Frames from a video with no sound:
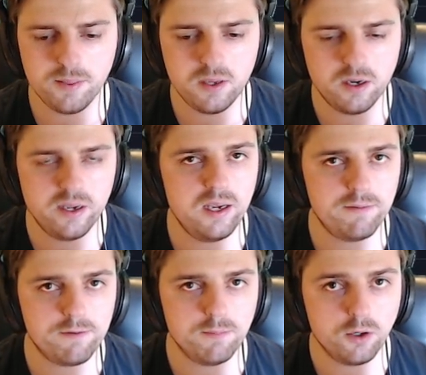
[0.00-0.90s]
thing I hear
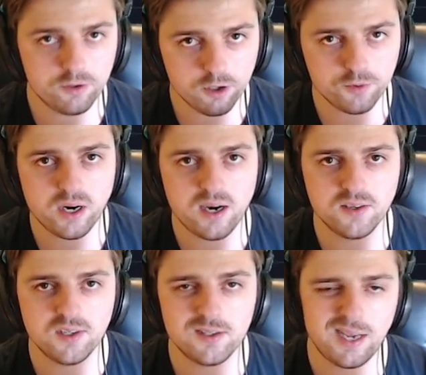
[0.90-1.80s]
from long-term
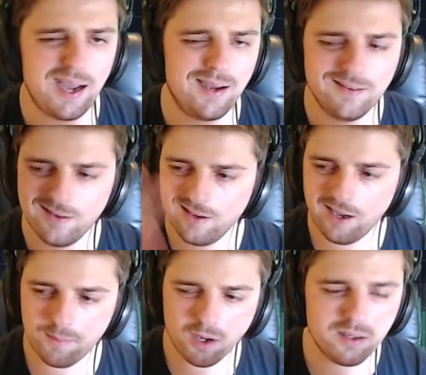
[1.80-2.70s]
traders is,
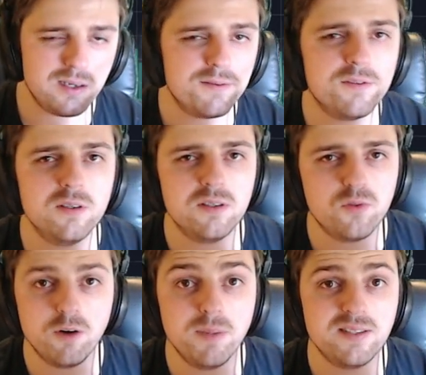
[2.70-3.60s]
I'm holding it for
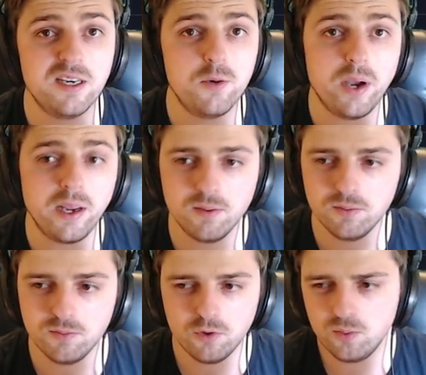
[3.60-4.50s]
12 months anyway.
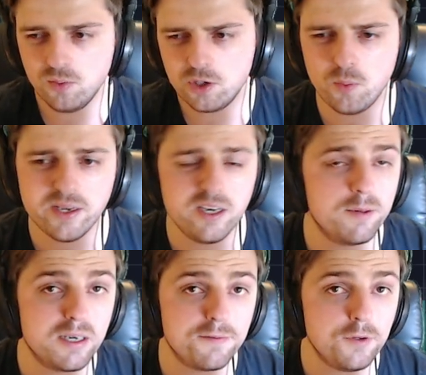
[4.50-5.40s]
What do I care
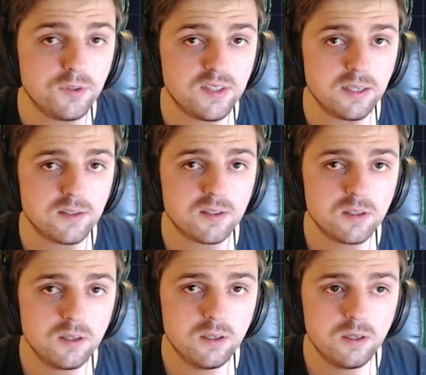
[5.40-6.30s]
about a few cents?
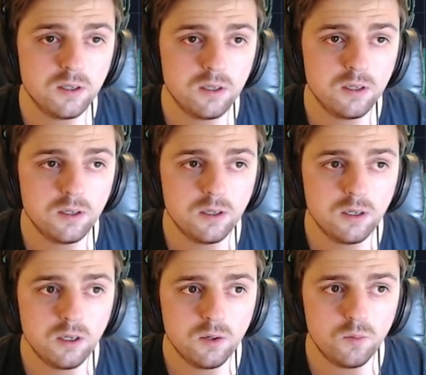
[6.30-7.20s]

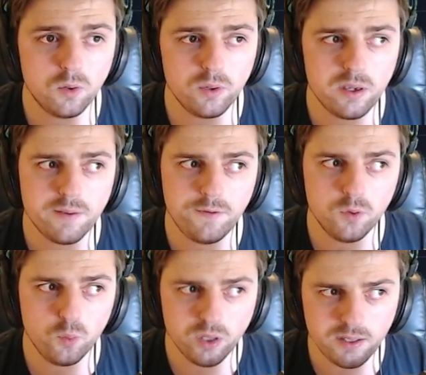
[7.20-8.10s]
Well, if
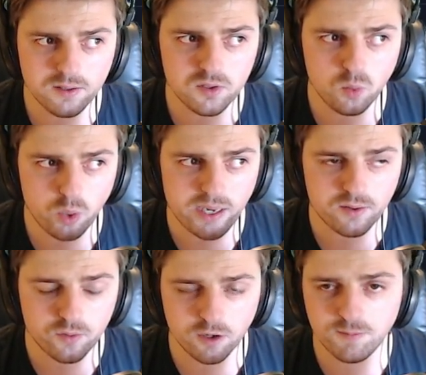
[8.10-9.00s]
you're willing to wait
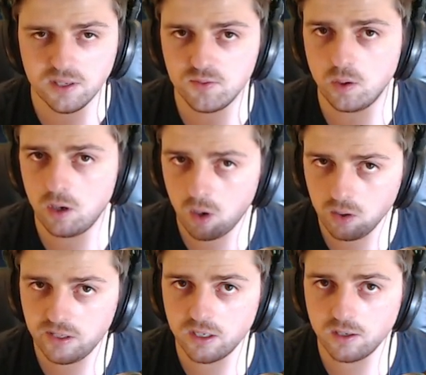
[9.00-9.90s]
12 months while
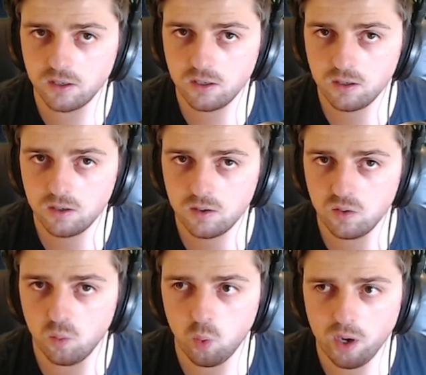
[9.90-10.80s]
holding it,
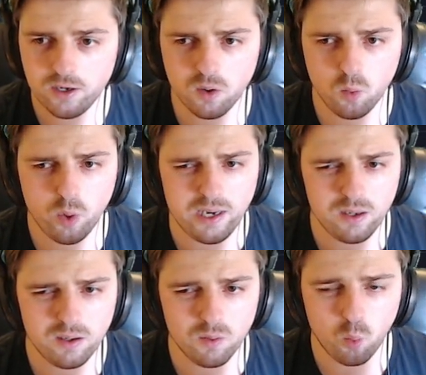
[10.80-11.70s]
why not wait
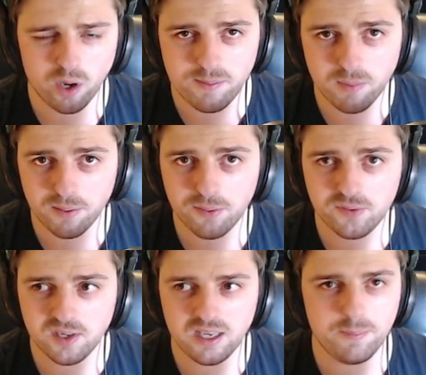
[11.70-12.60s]
1 month
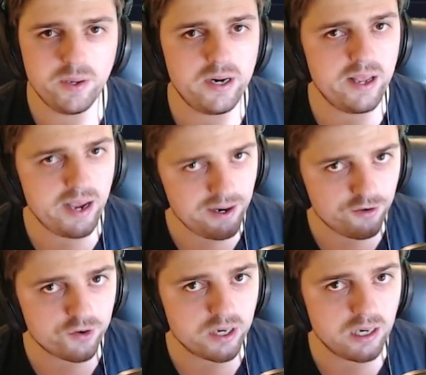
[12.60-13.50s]
to get a better
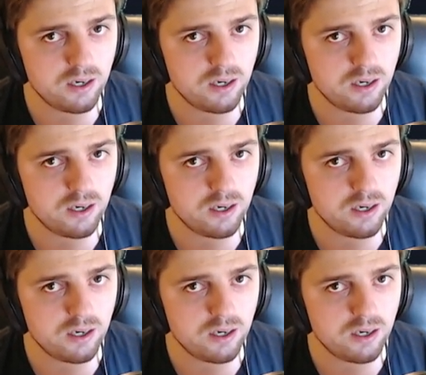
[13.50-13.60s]
entry?